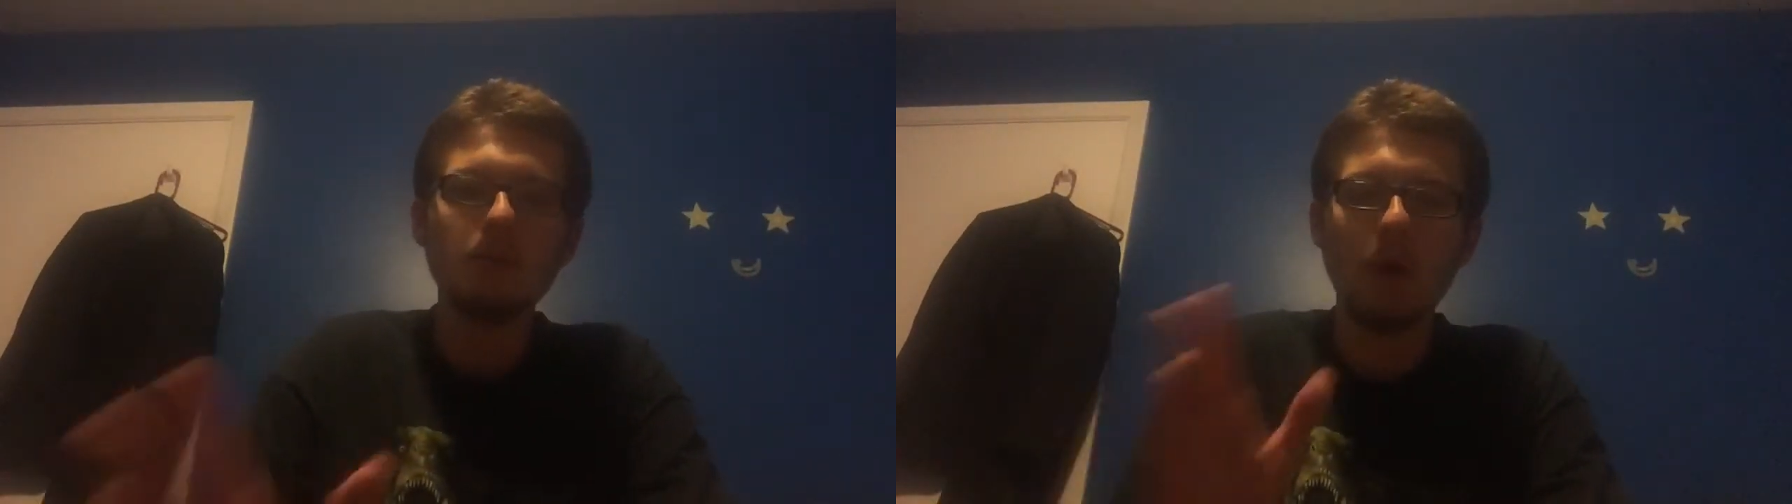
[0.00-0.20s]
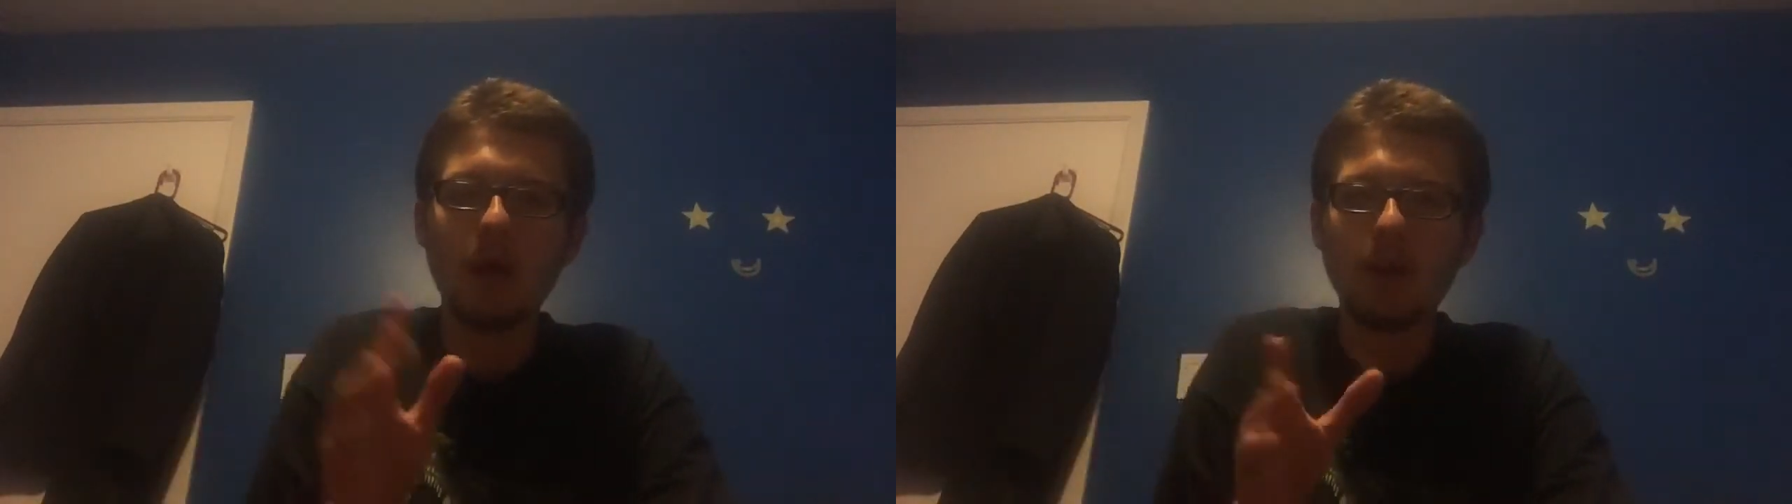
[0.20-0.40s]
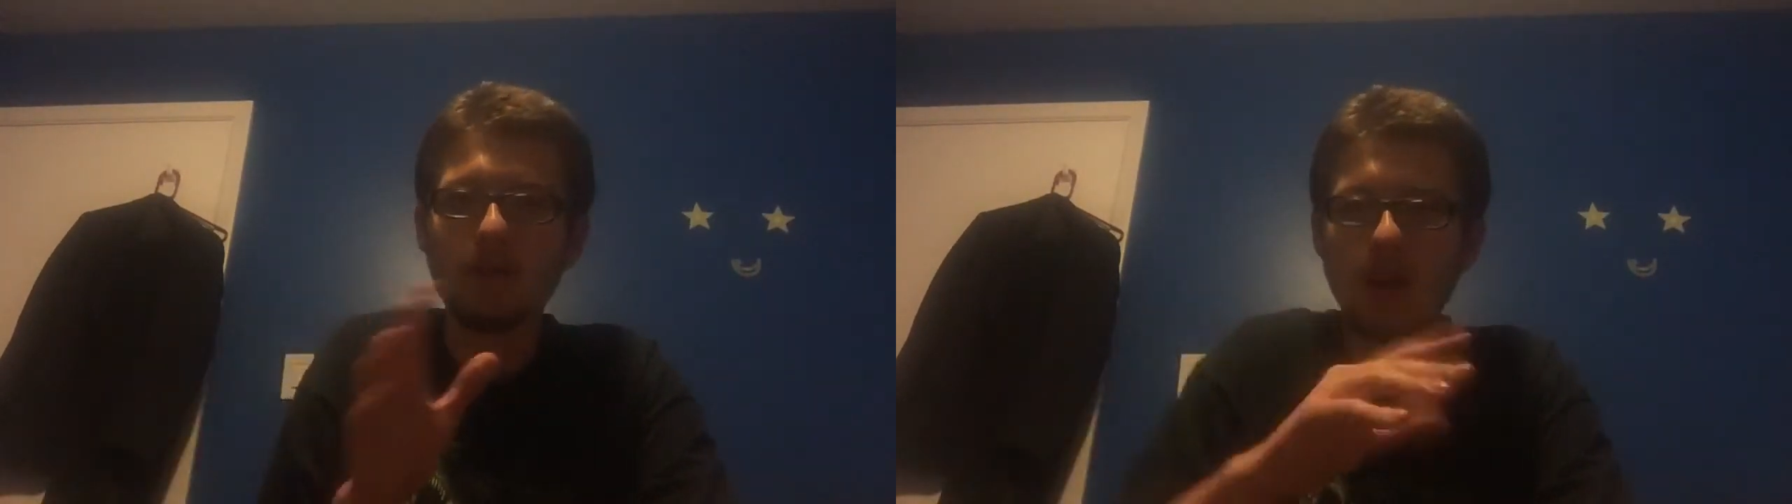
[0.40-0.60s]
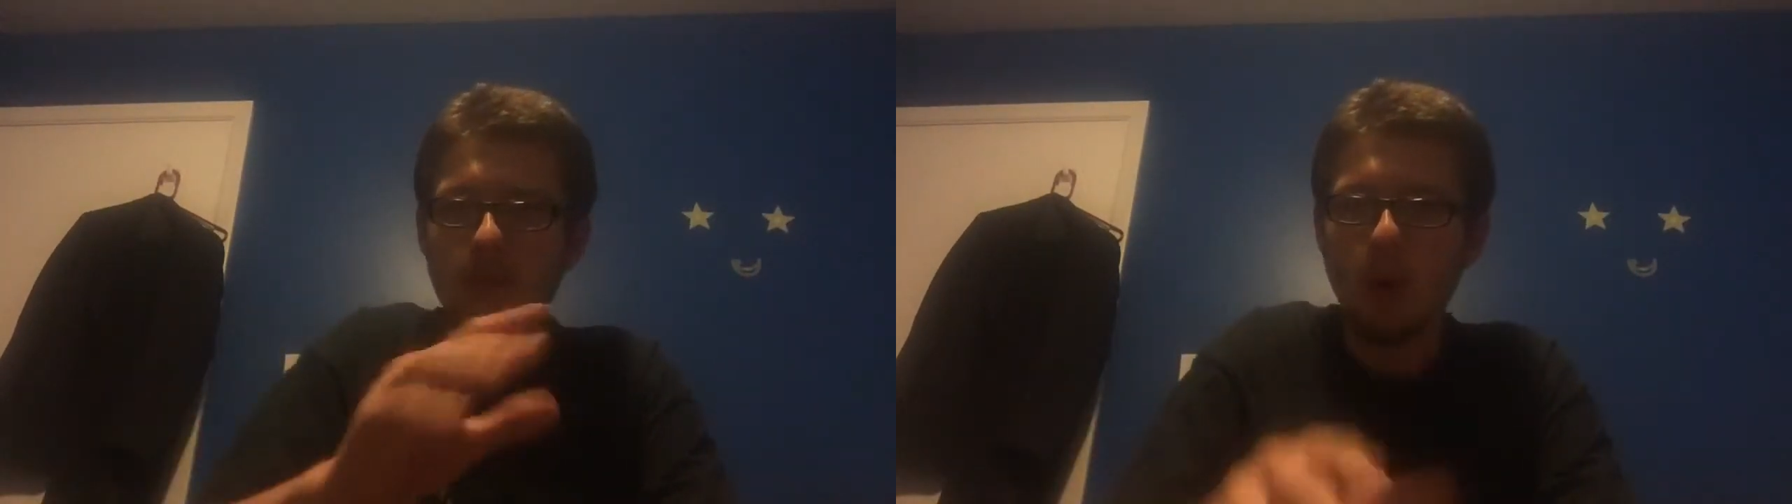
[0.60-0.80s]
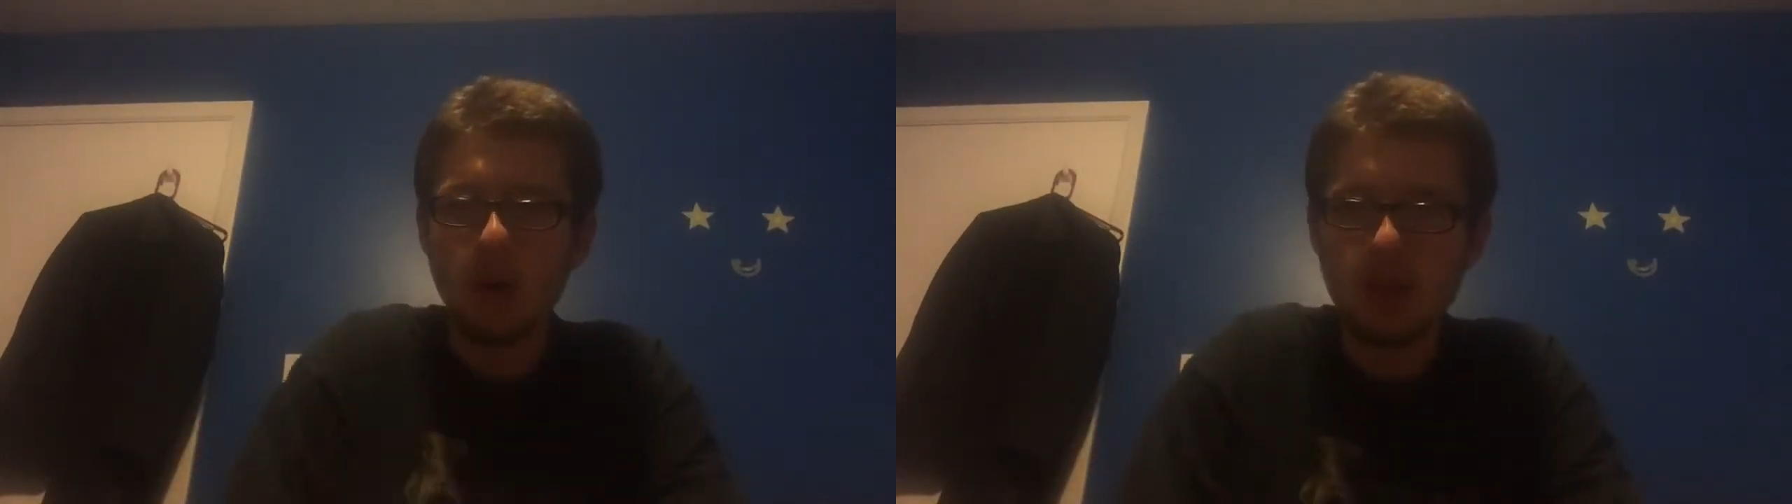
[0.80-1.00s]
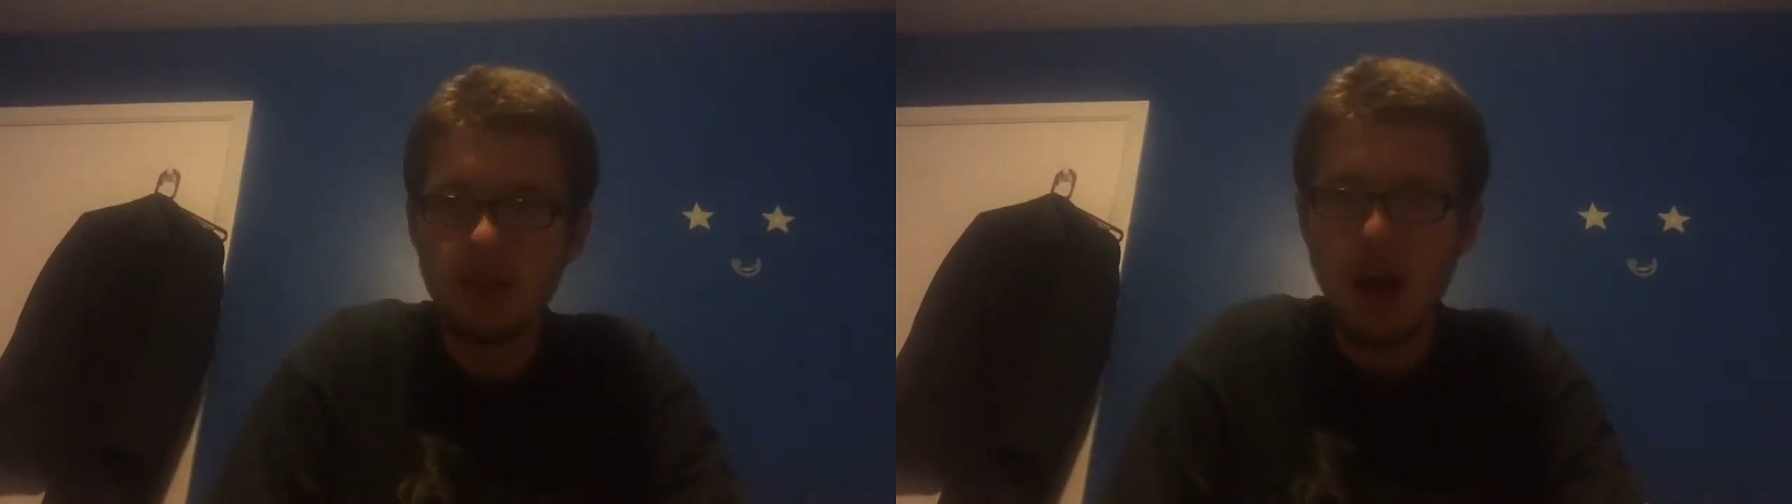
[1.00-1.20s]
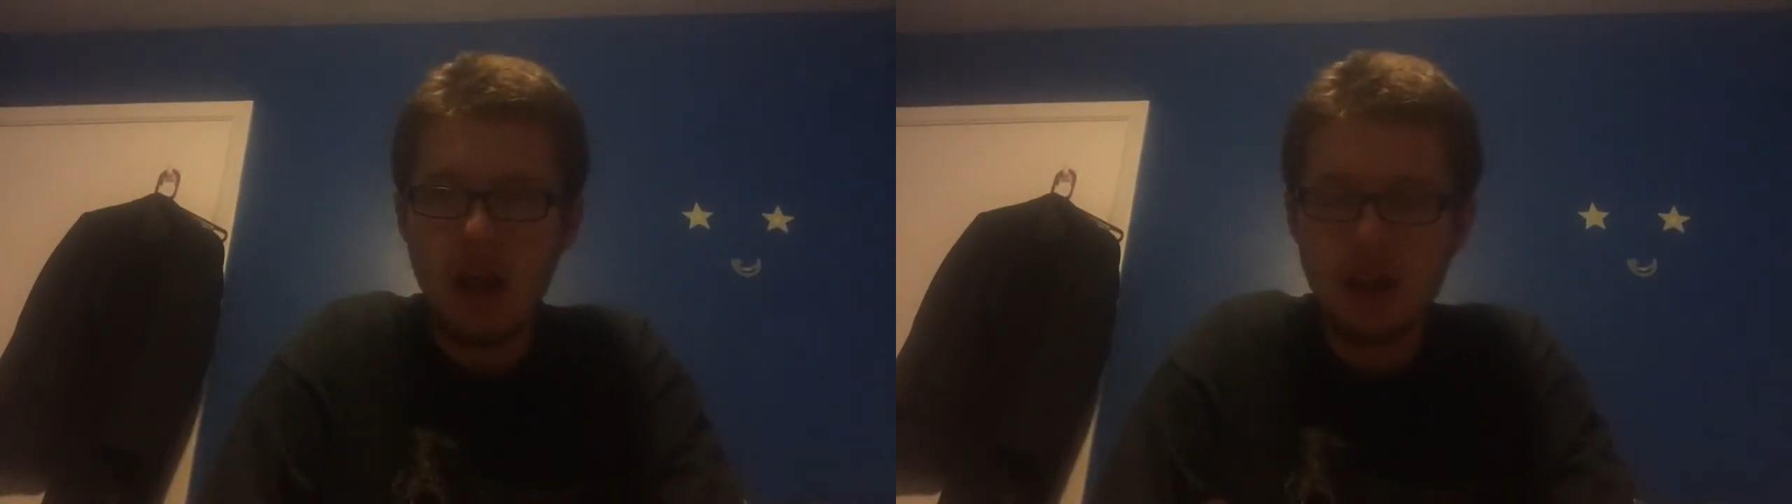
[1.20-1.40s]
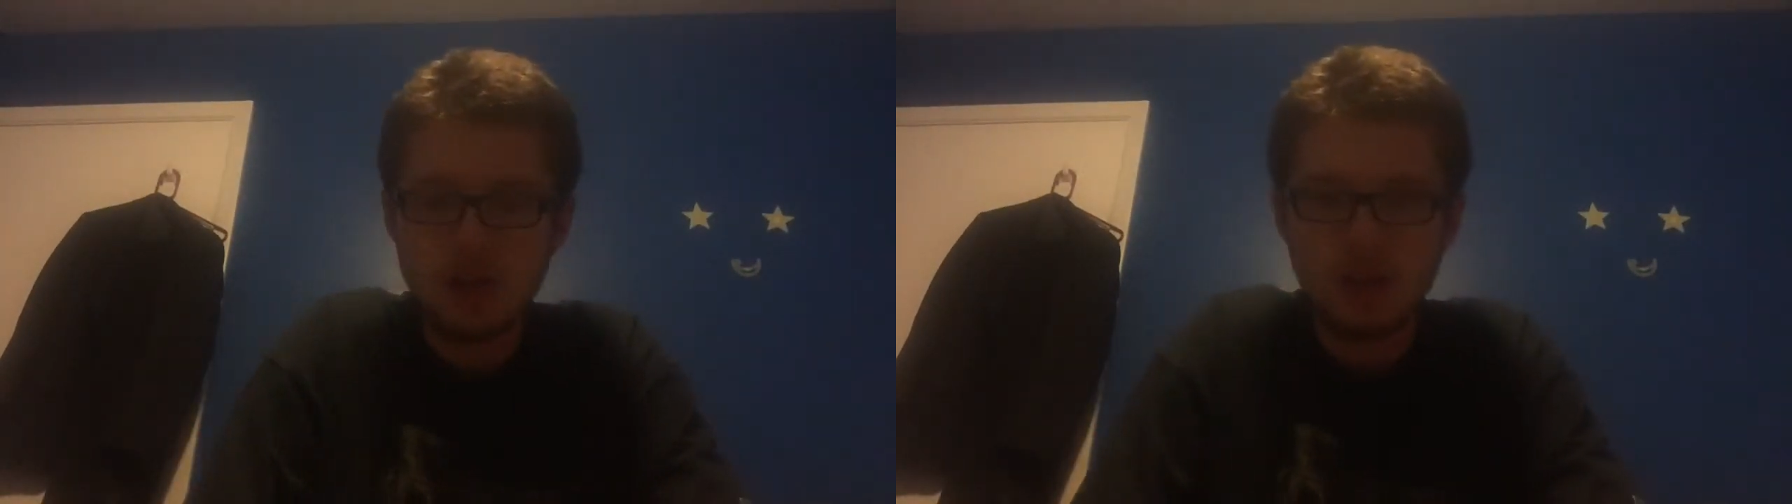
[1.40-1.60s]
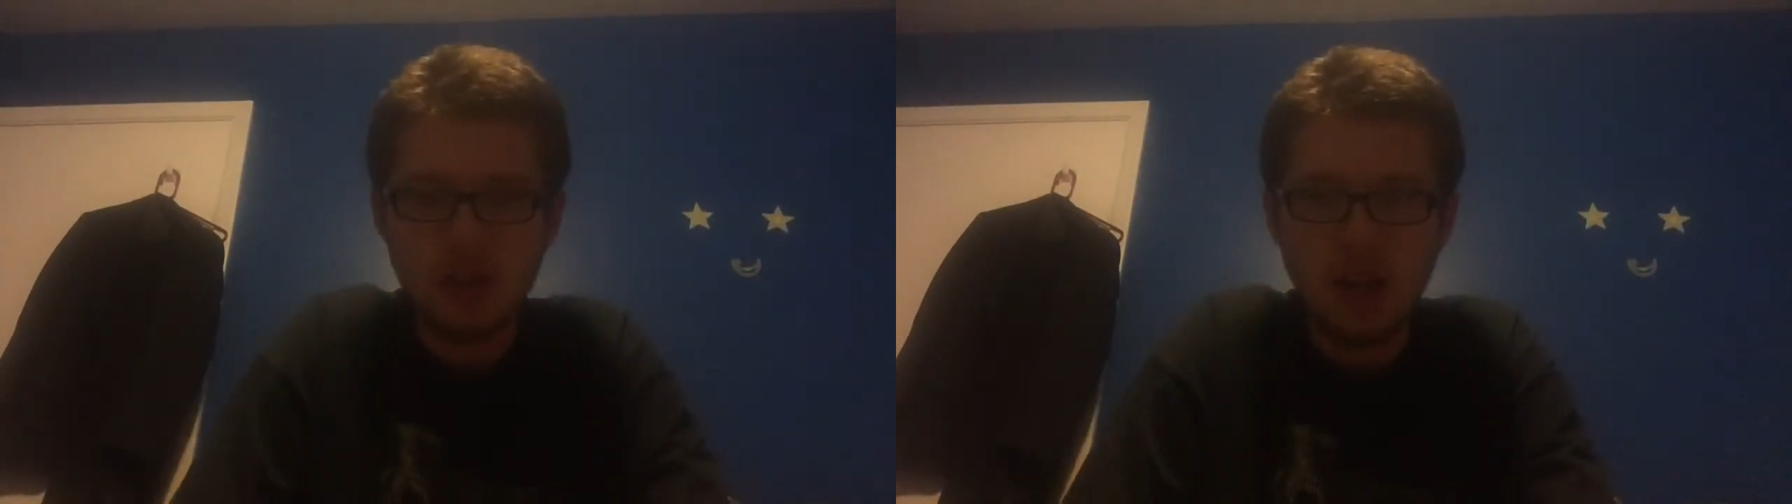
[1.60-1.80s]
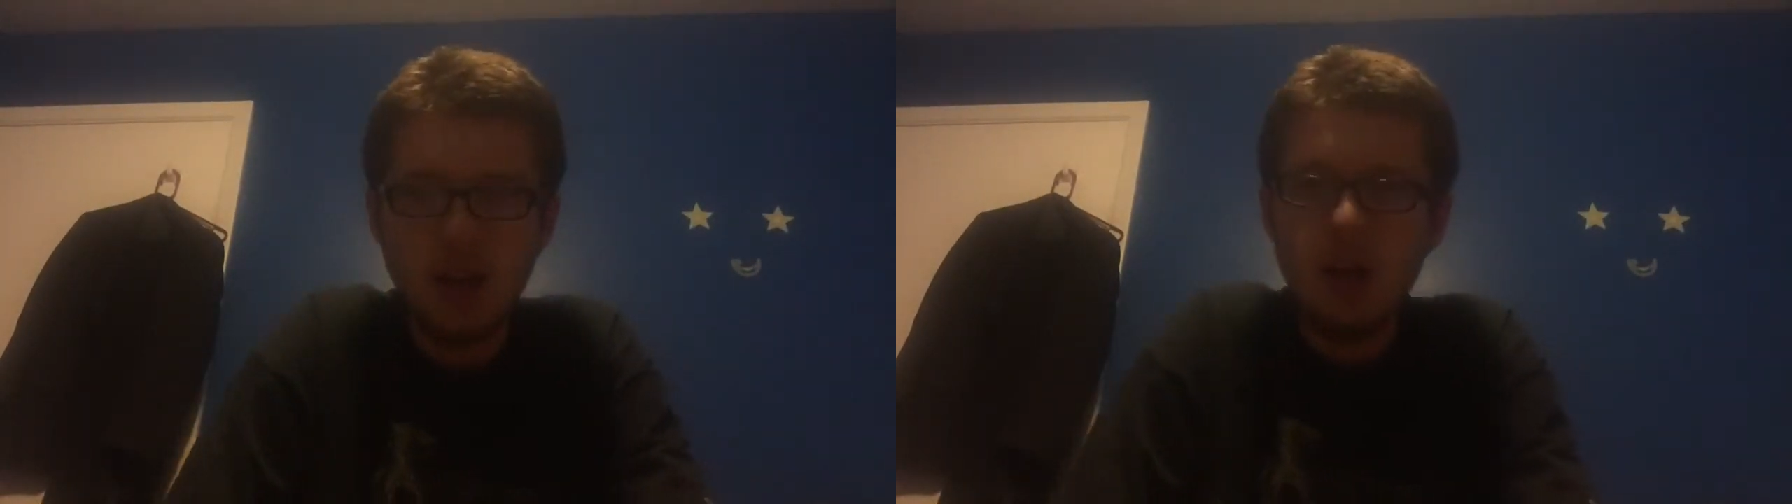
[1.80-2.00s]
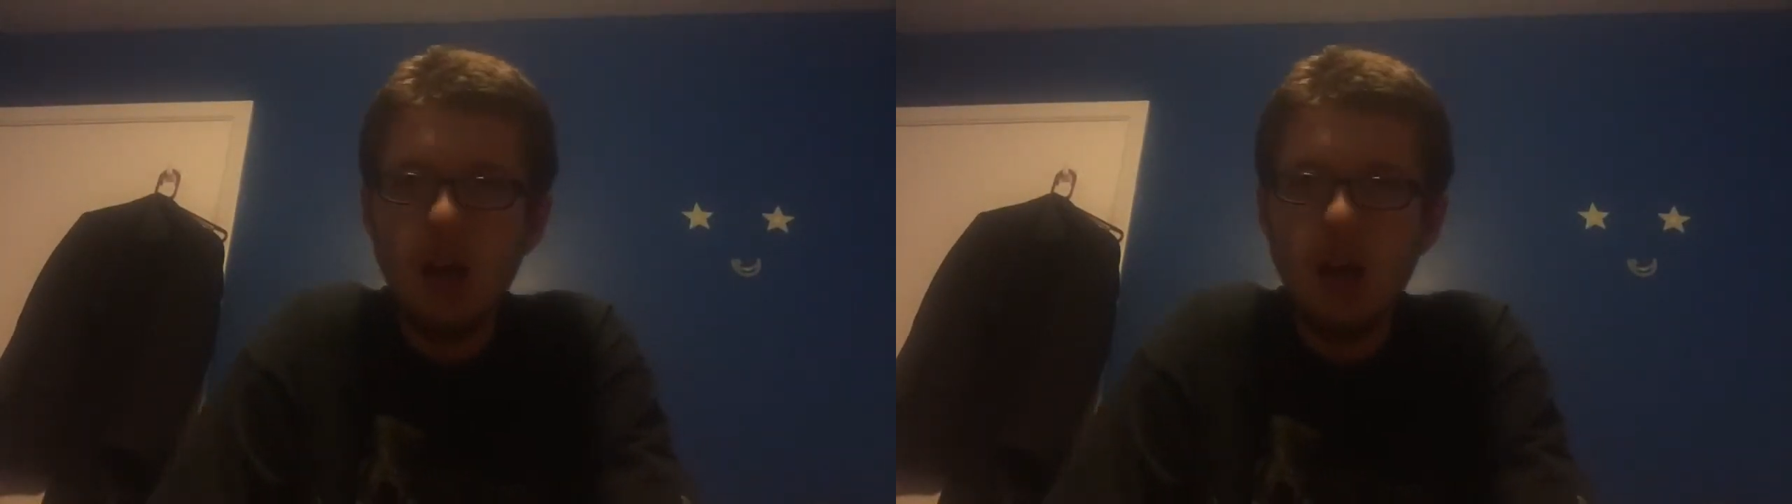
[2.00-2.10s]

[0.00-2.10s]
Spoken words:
Probably even more than that, actually.